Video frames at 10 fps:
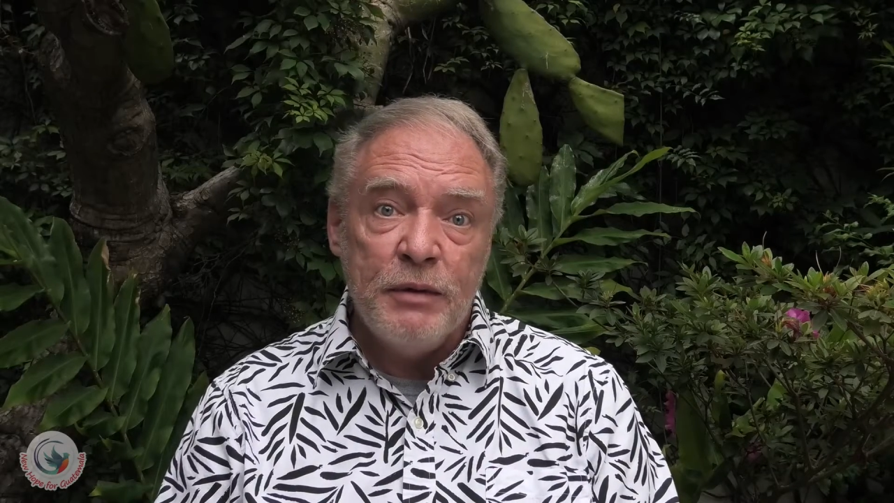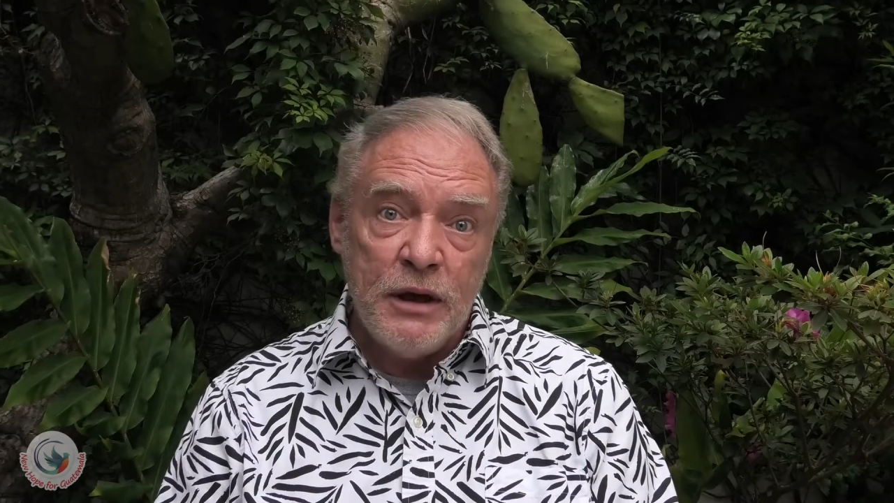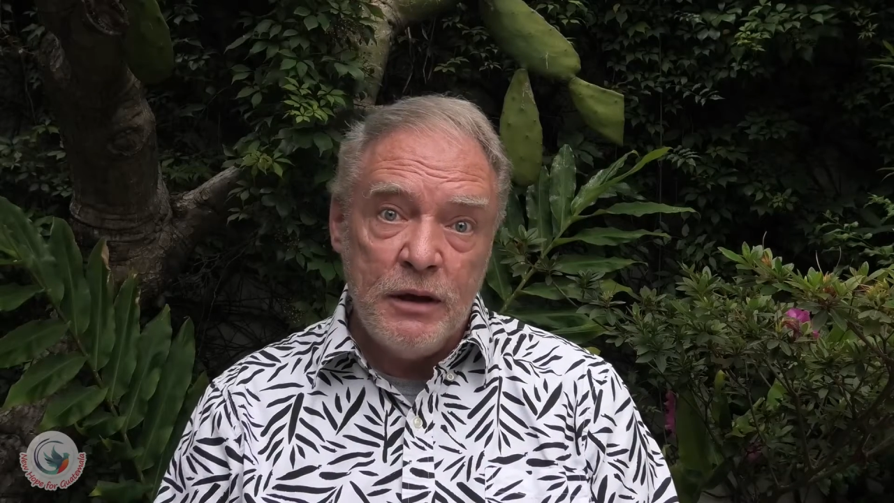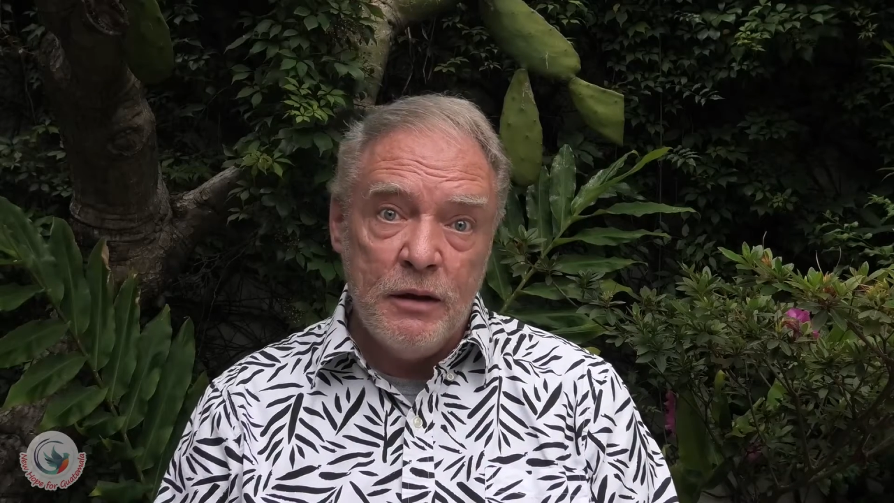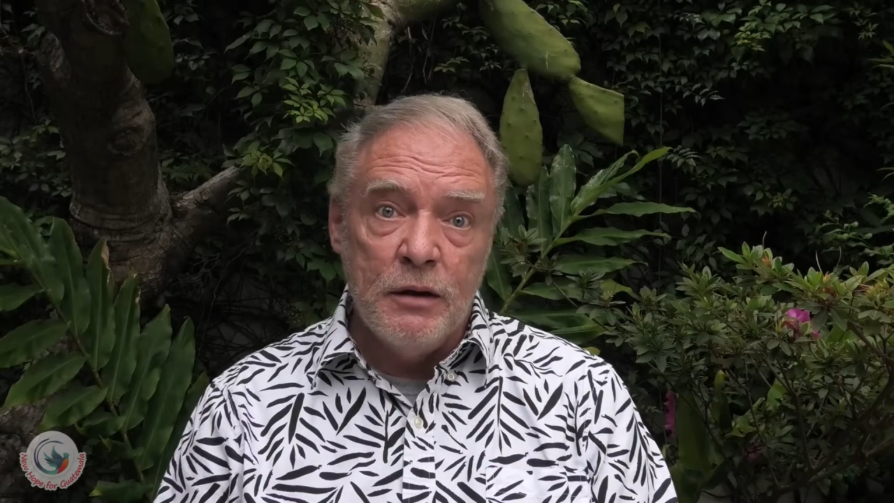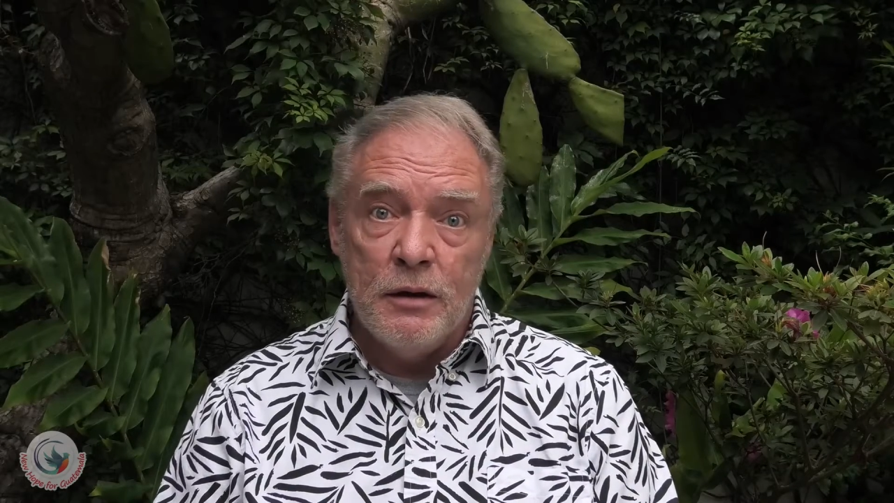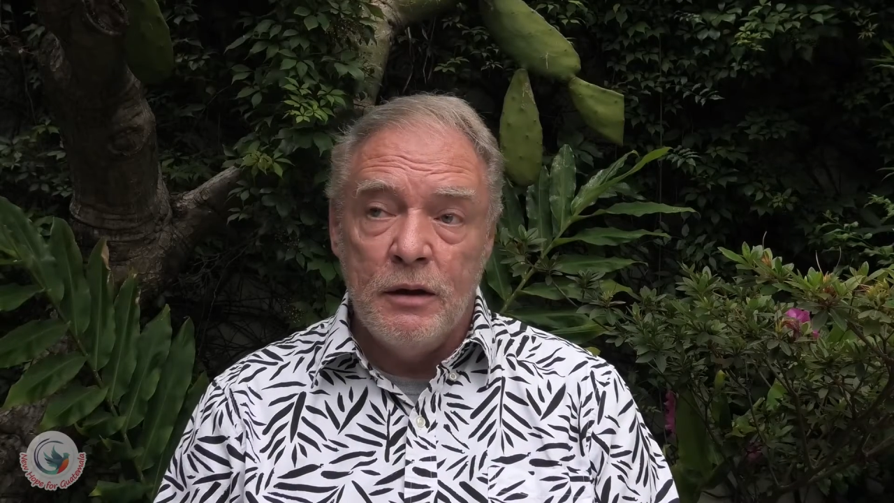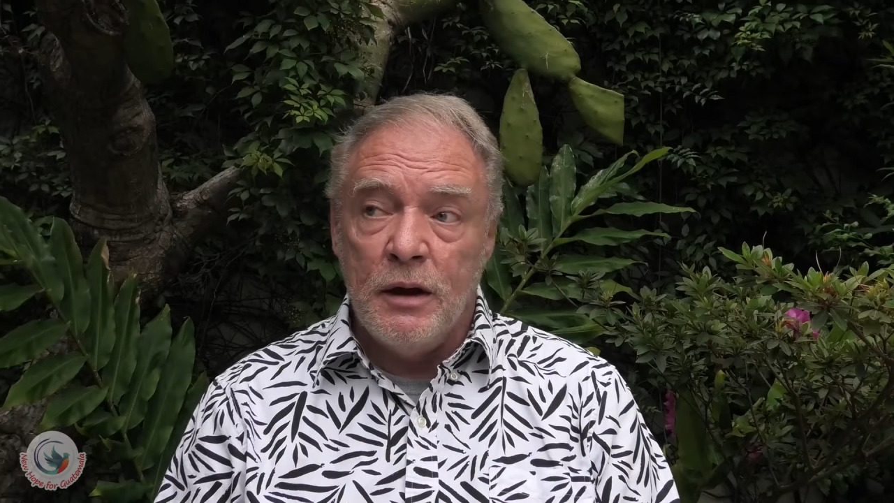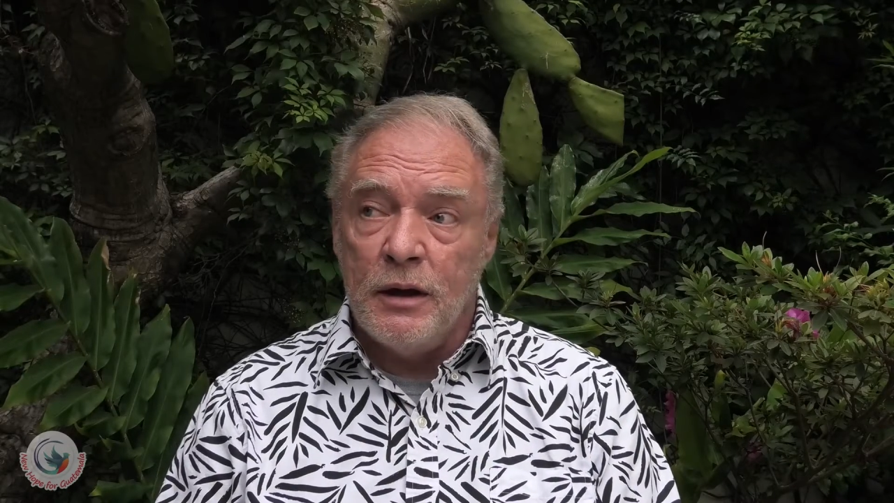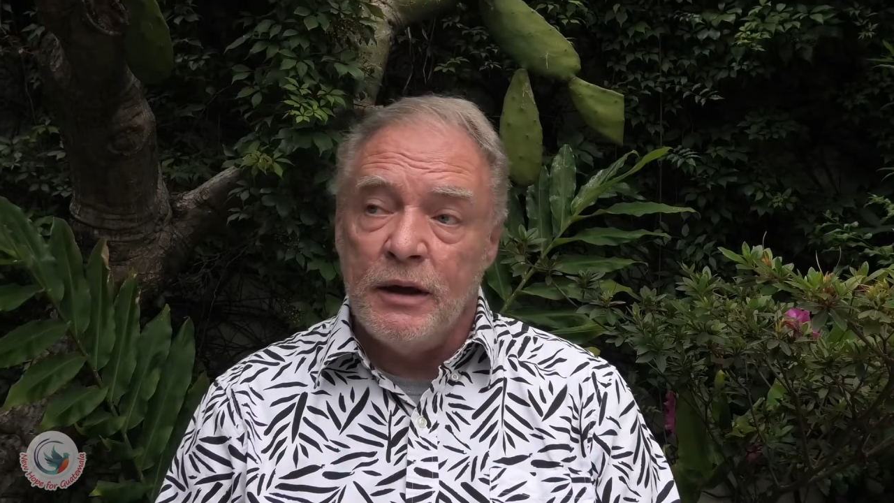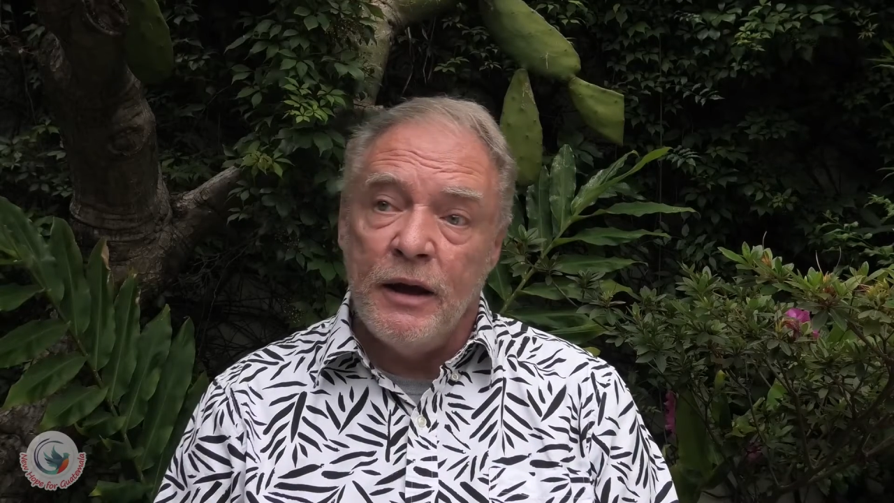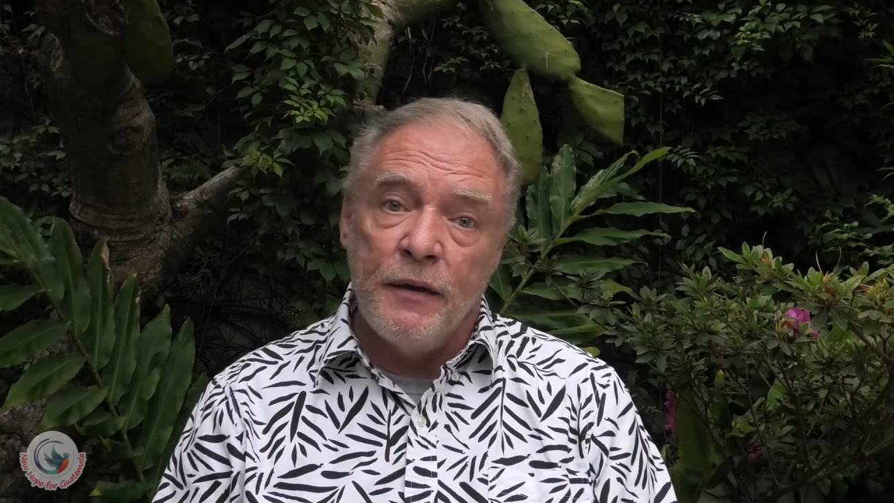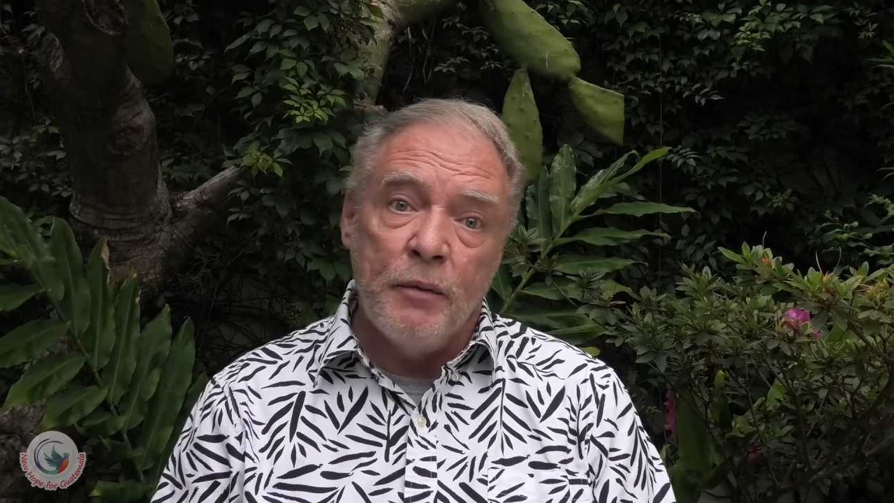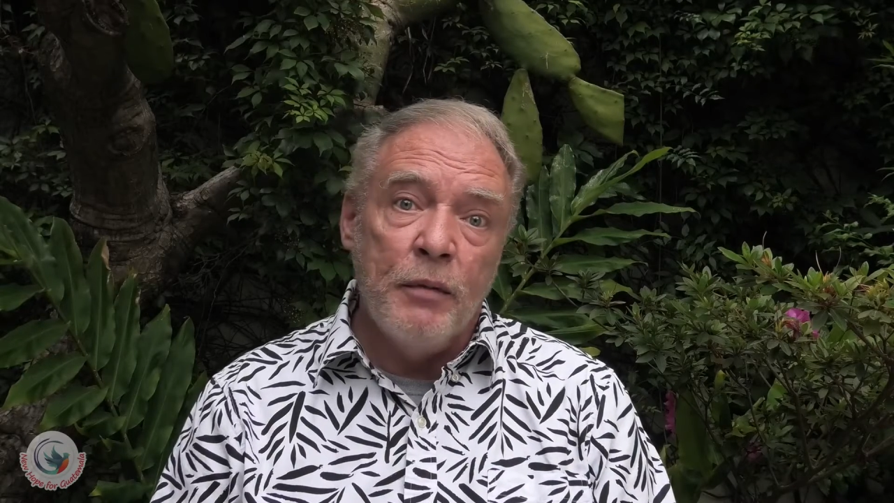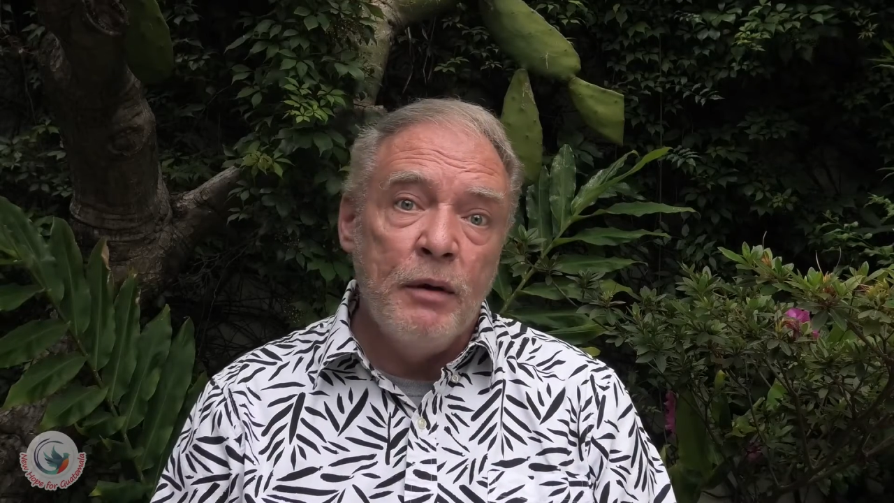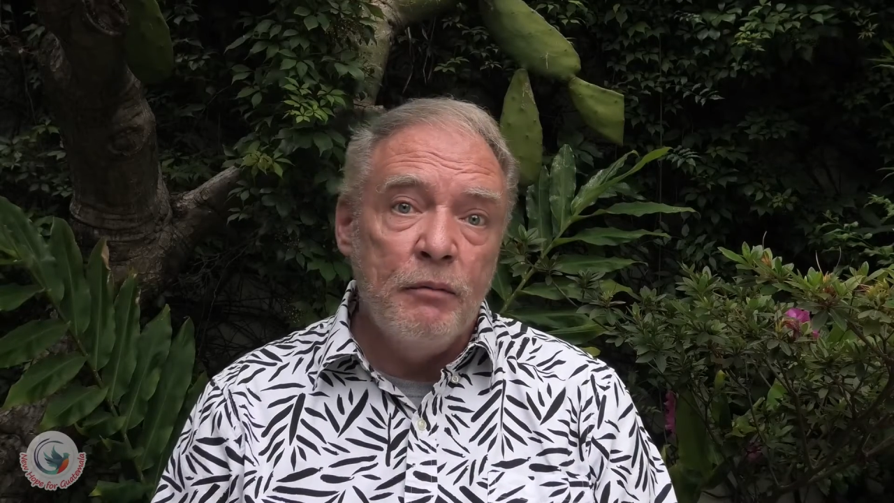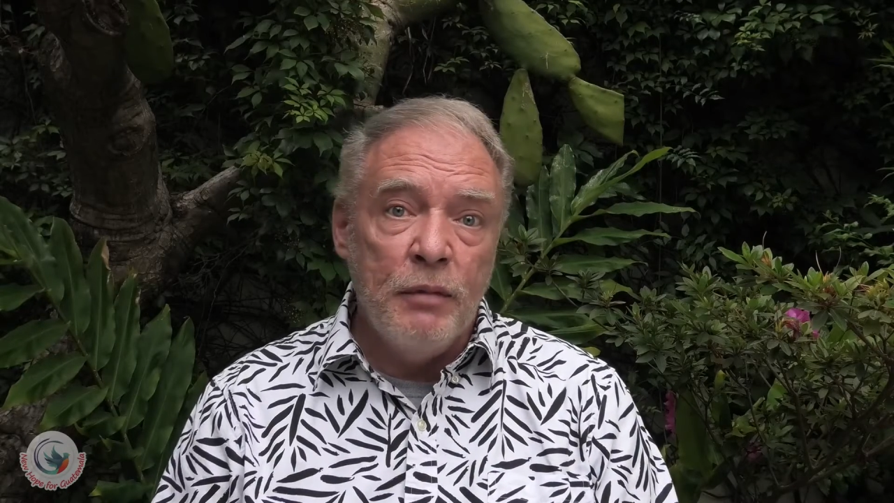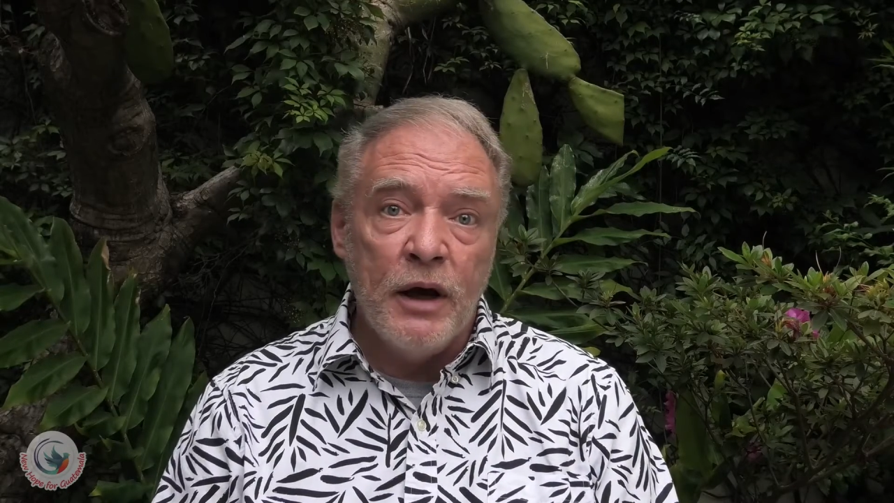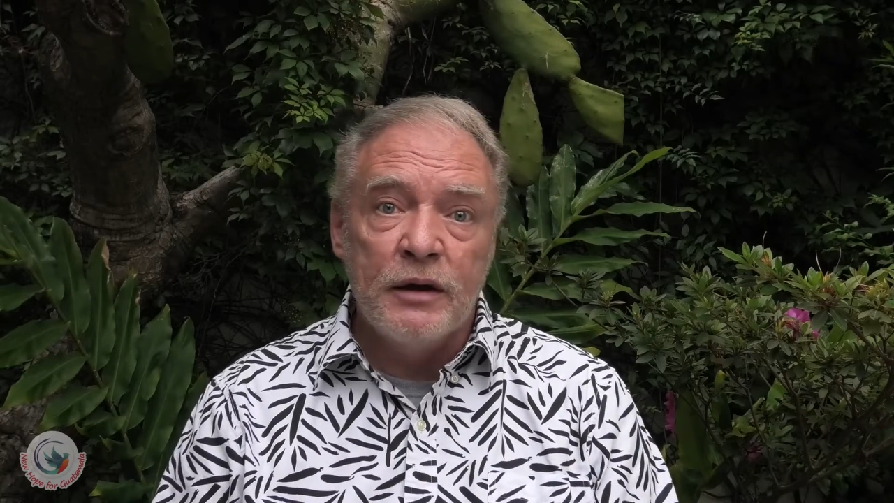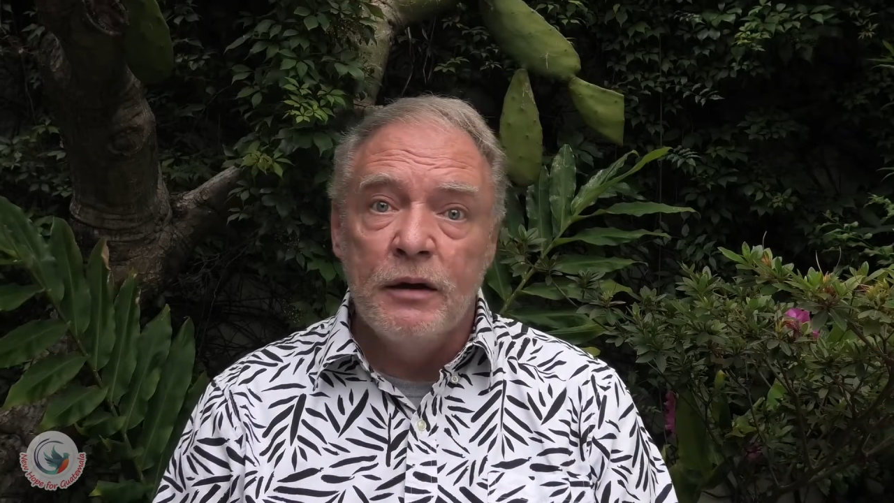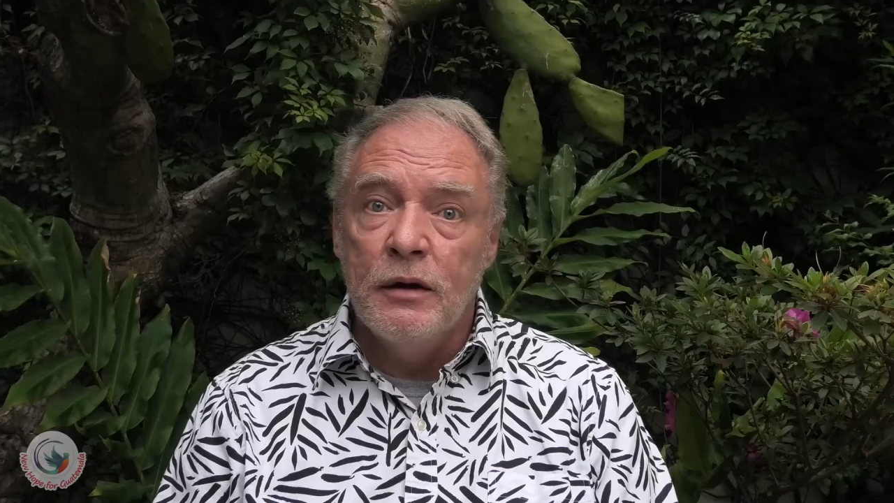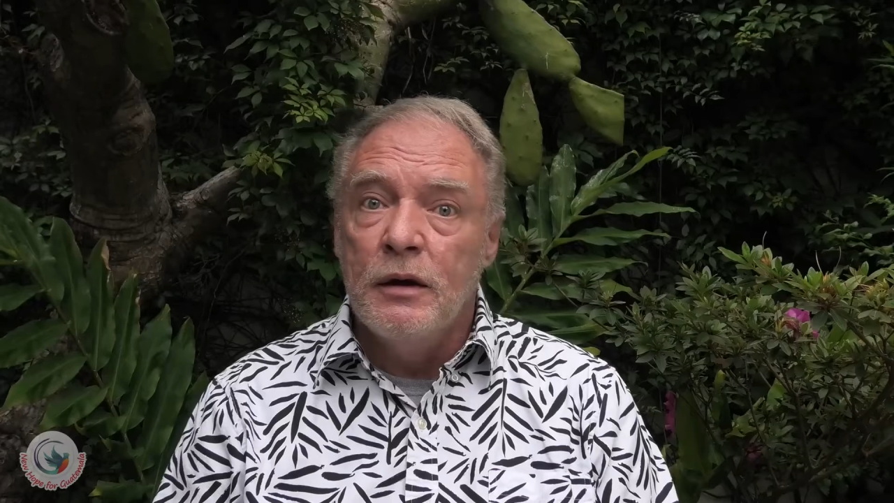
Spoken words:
be in them, but